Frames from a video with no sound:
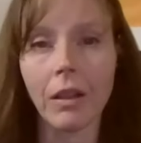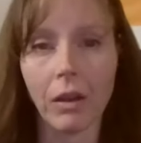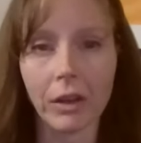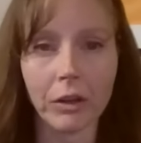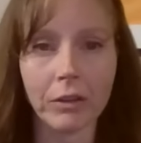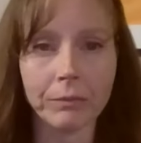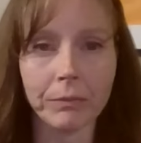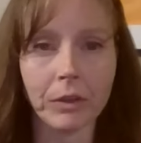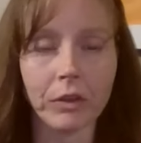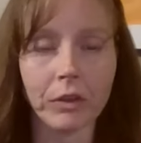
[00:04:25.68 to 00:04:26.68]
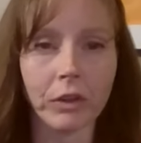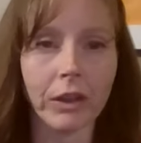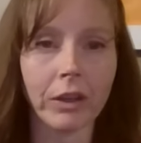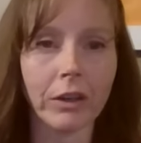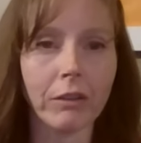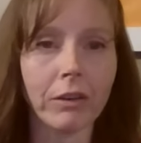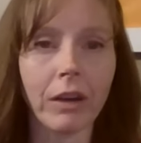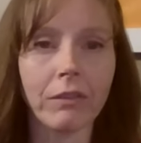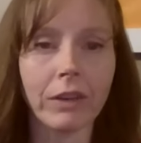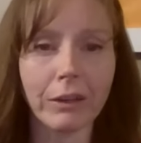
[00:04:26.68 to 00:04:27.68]
along your your journey or your
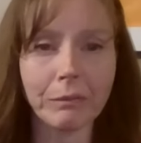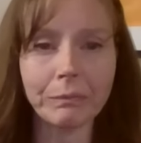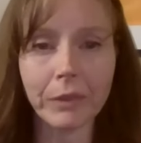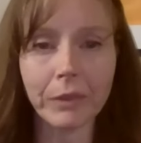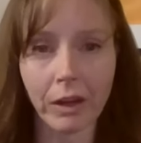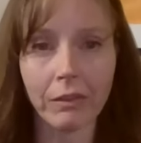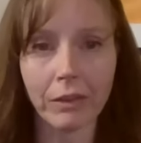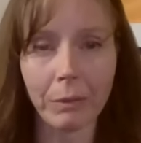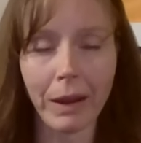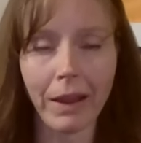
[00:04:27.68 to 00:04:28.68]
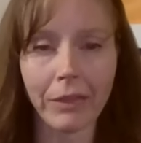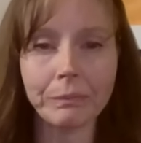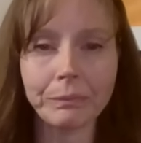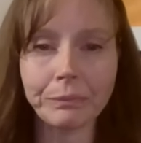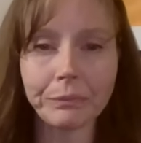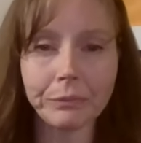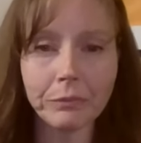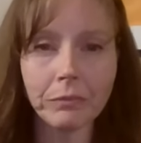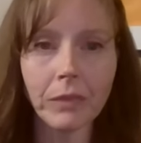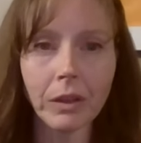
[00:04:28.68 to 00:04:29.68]
recovery recovery path.
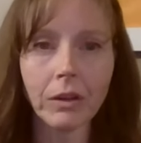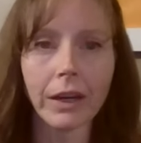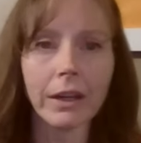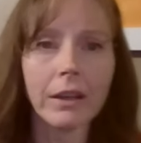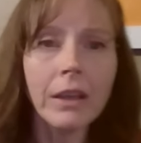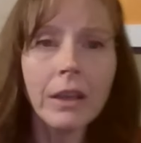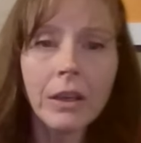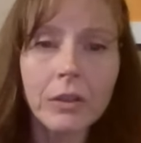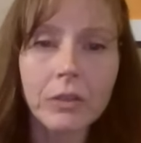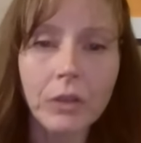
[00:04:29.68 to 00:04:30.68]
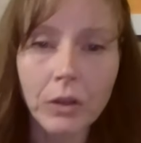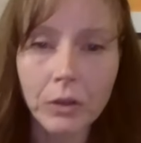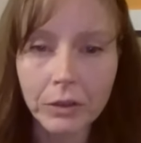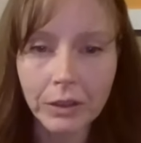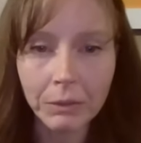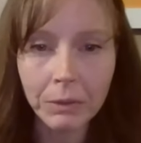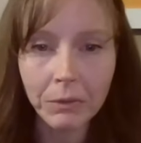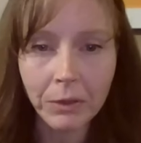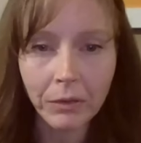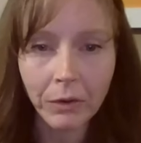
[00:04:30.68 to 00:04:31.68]
All right, so let me
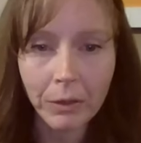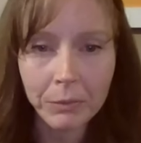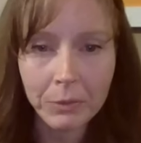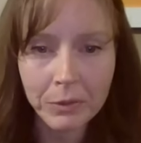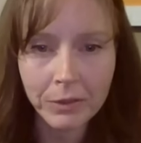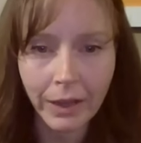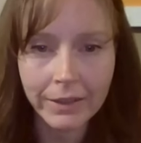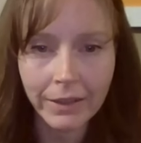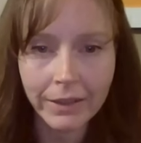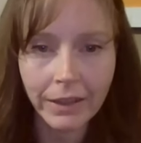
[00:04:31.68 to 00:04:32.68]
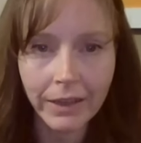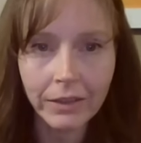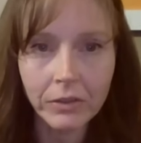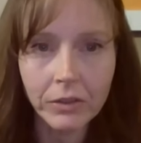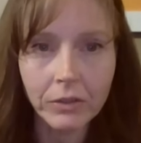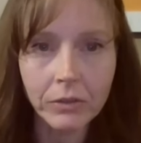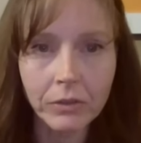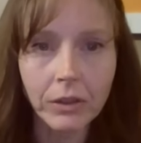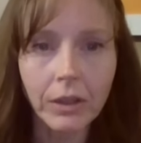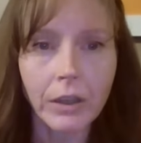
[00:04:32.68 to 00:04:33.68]
throw up some slides. I'd like
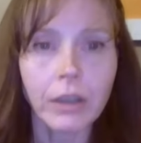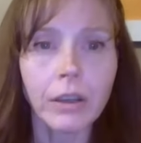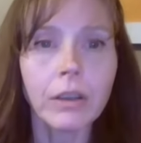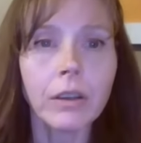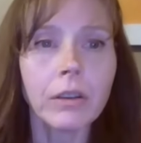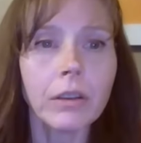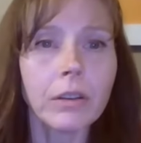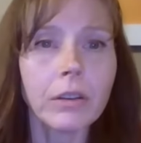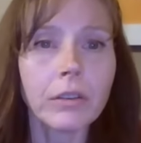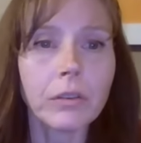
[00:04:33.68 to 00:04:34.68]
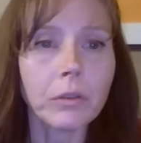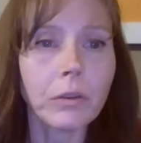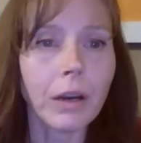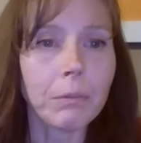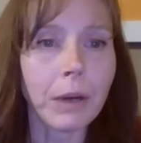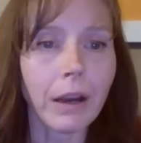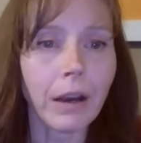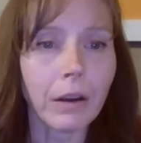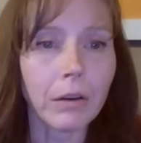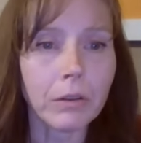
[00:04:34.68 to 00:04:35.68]
to do
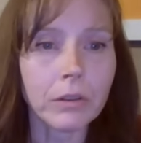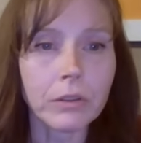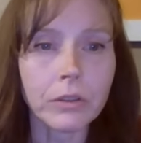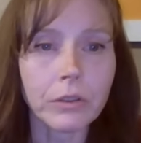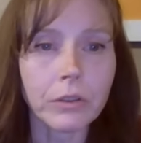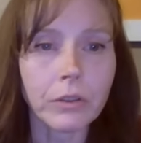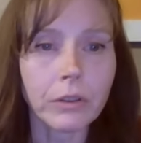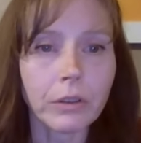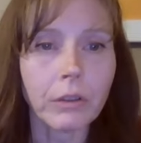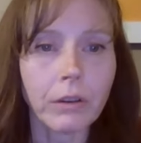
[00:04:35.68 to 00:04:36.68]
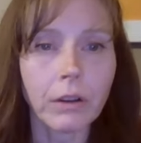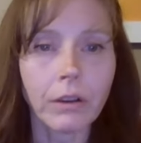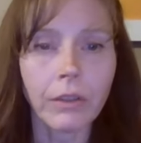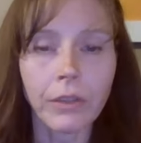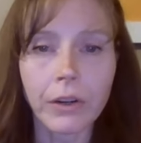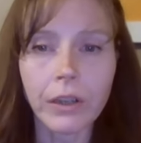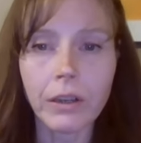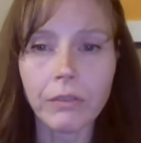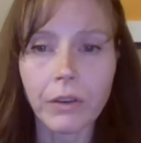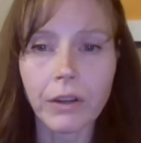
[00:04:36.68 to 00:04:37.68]
about 30
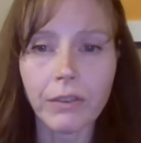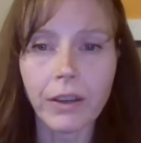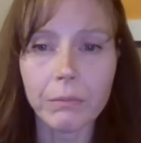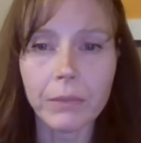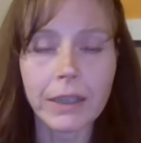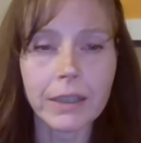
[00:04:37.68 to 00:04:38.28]
to 45